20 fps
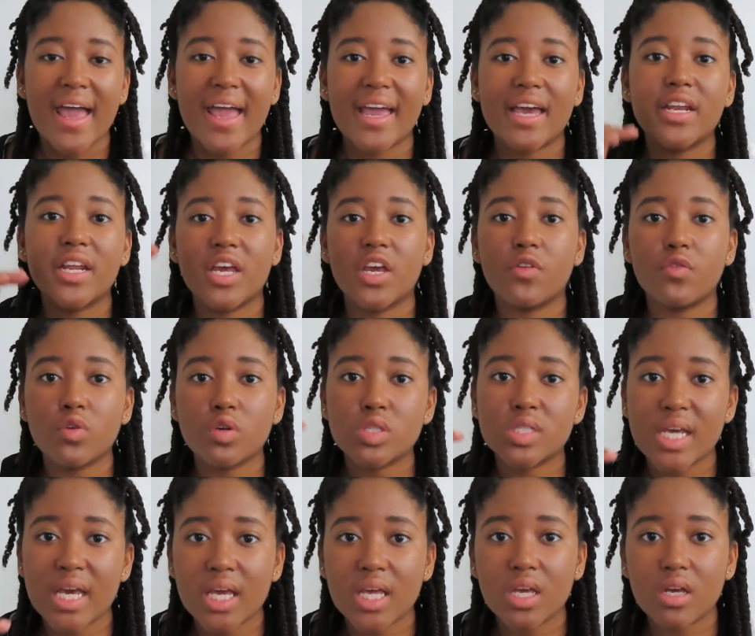and if you're
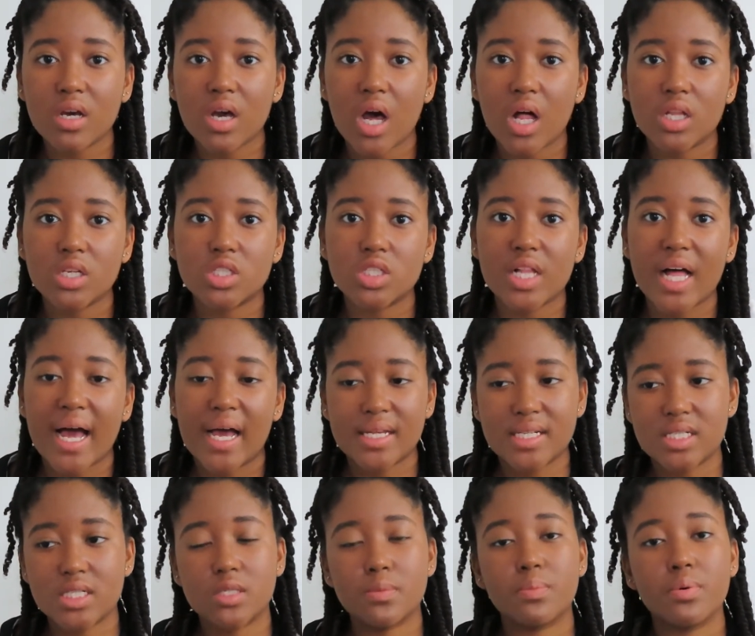taking college
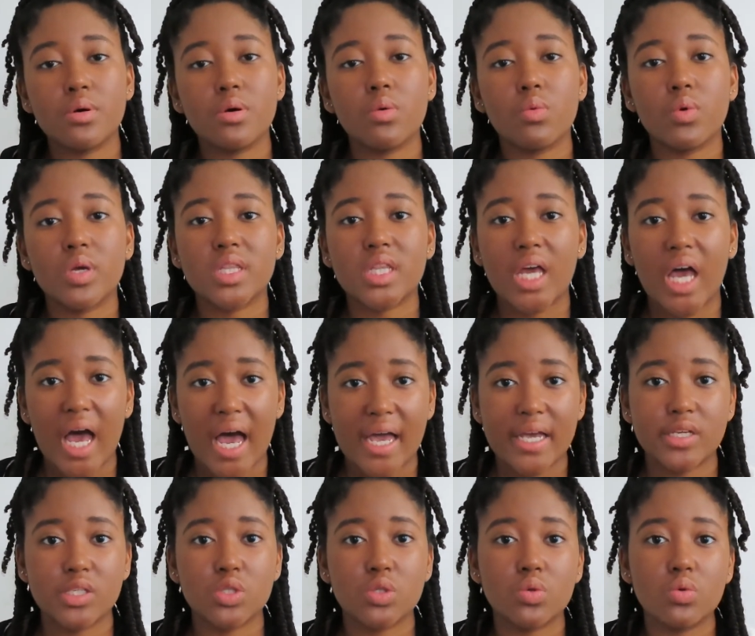classes, put what the
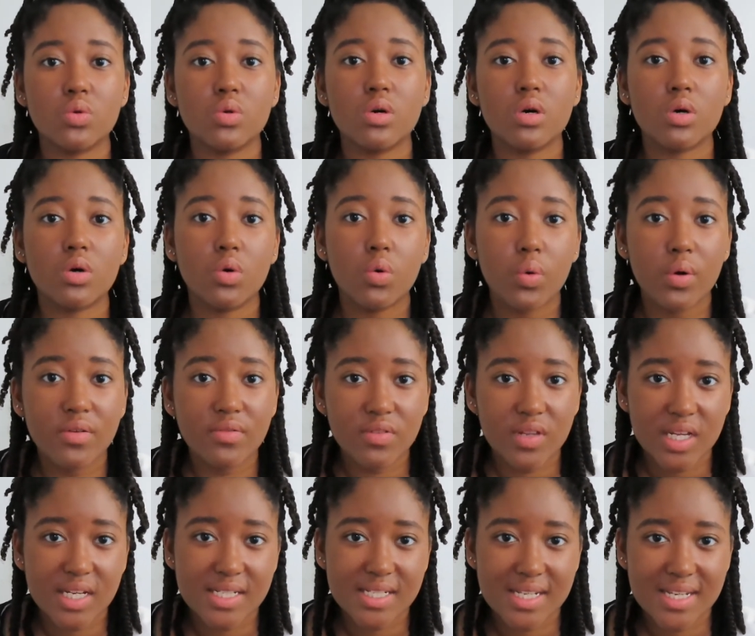high school
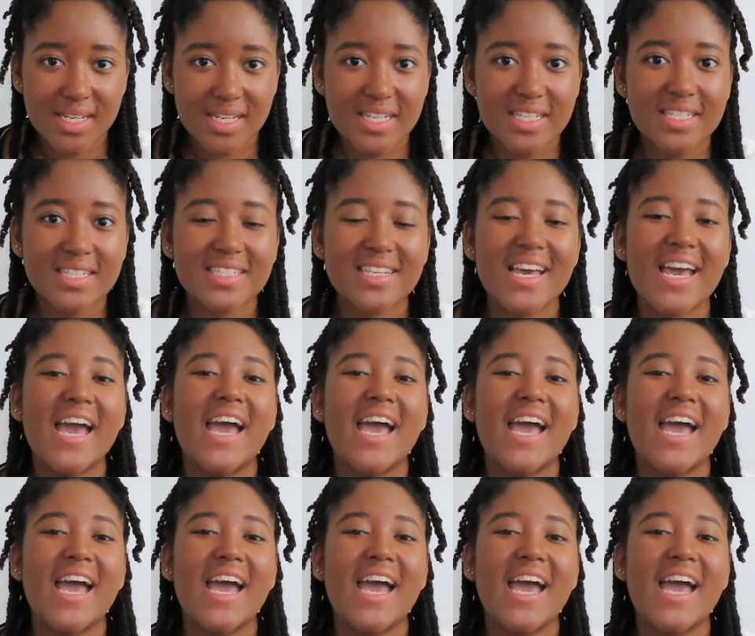equivalent is.